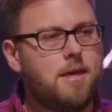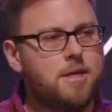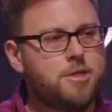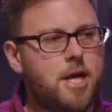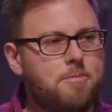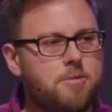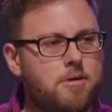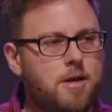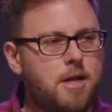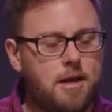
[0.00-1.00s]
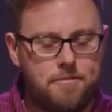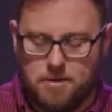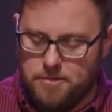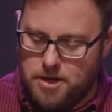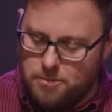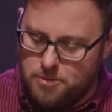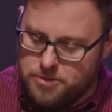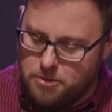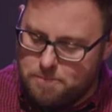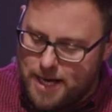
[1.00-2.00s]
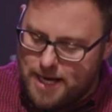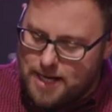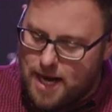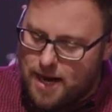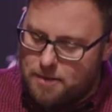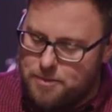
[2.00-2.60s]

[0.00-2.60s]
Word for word: in chapter 11 of Hebrews obey God